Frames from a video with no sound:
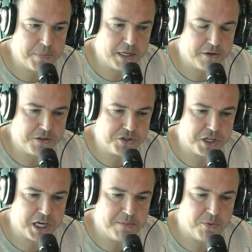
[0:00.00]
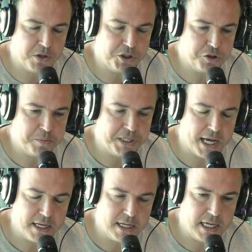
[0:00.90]
Peter, and this is a key point, should be
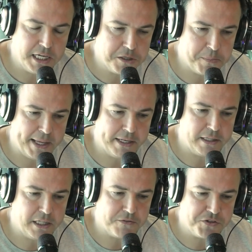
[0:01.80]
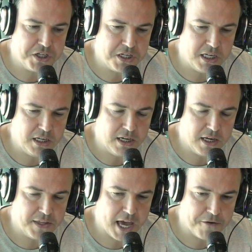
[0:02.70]
done independently of Sydney
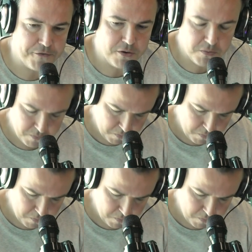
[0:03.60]
and the AFL?